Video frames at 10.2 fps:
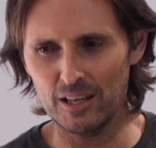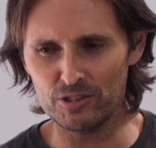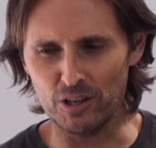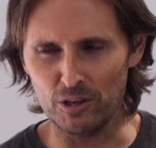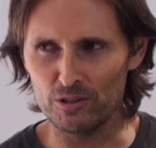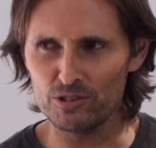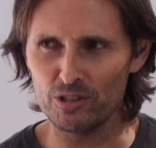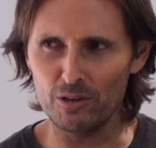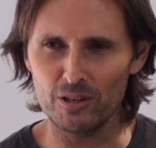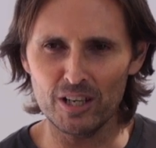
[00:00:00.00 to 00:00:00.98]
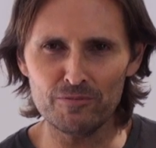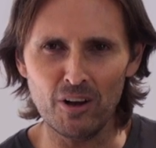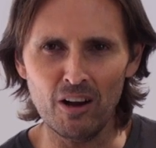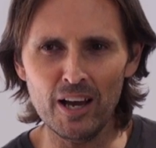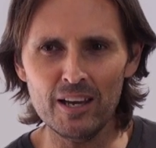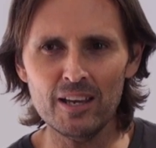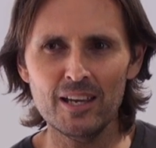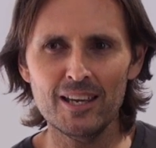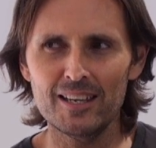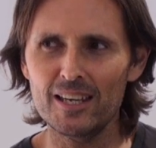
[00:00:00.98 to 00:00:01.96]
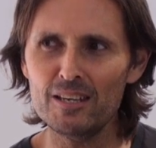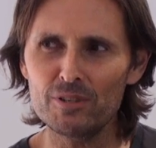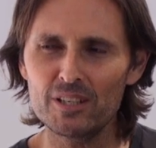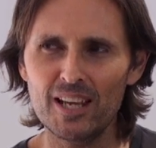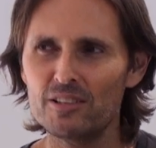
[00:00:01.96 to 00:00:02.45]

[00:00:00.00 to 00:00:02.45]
So if I even,